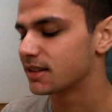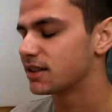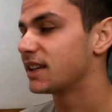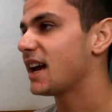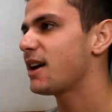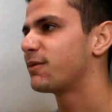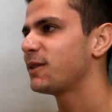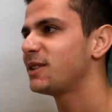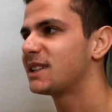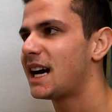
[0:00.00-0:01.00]
So,
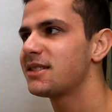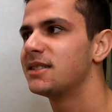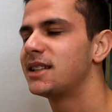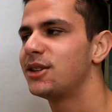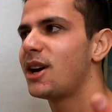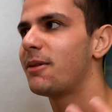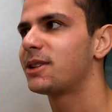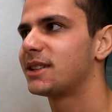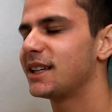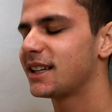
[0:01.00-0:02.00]
50,000. Did you ever
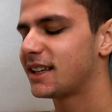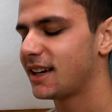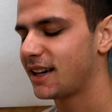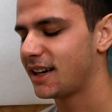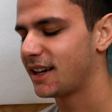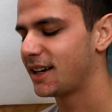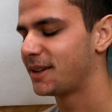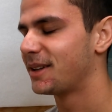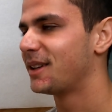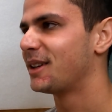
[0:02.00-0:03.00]
think
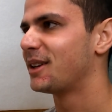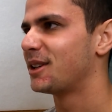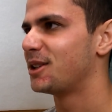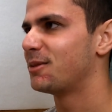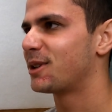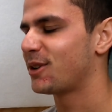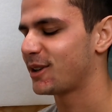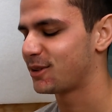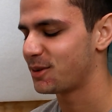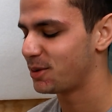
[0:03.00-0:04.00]
you were
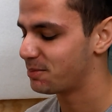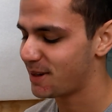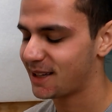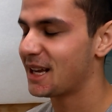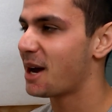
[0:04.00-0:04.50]
going to make it